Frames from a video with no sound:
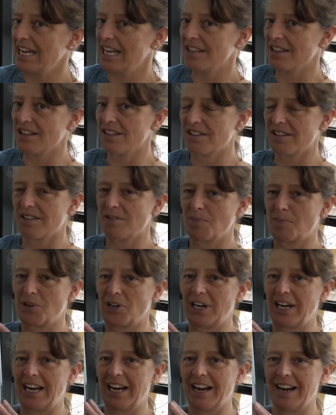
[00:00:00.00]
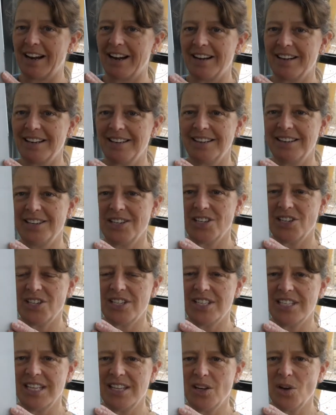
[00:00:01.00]
in the spring. Do you
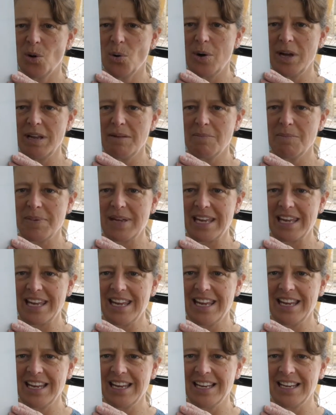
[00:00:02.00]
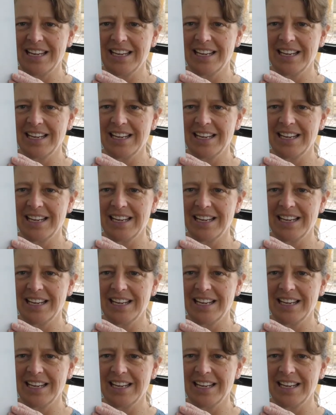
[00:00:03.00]
see the queen bee?